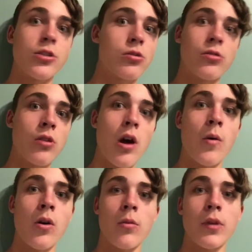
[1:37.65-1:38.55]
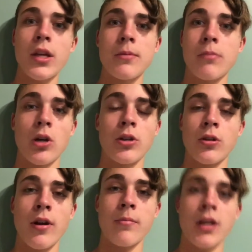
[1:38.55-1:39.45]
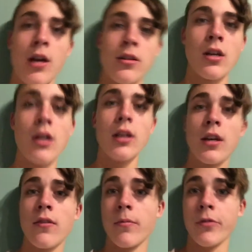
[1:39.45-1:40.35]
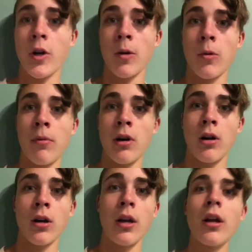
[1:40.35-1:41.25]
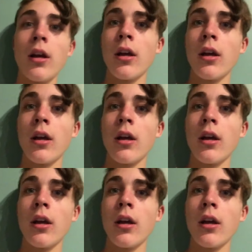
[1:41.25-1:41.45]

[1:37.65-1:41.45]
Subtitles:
You do not want them. They can burn your reptiles. Give them thermal burn.